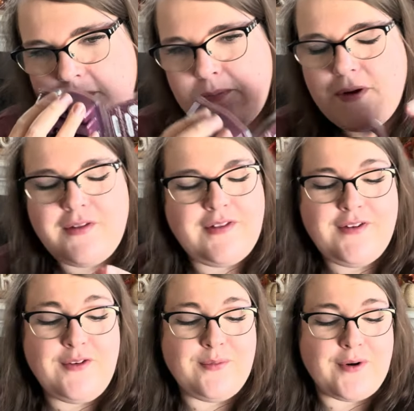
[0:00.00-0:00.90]
But
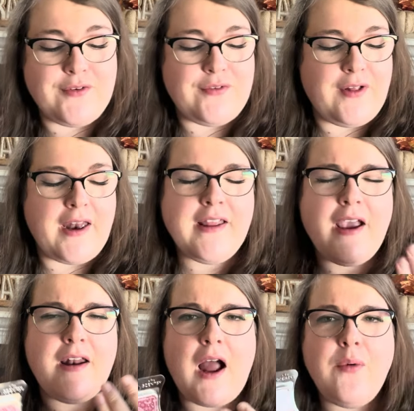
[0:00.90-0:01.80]
this is wonderful. And
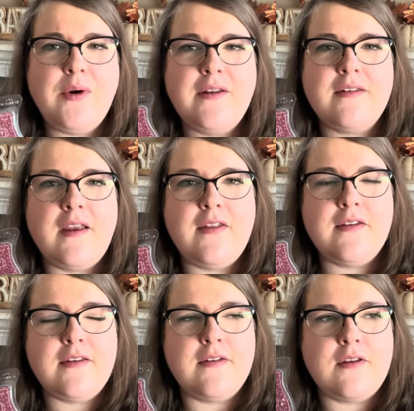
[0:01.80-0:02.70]
again, I wouldn't say
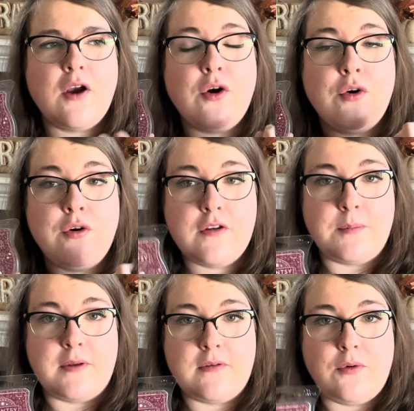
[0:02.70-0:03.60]
this is
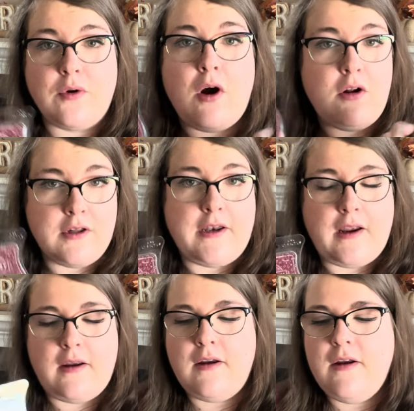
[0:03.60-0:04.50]
Christmas or holiday.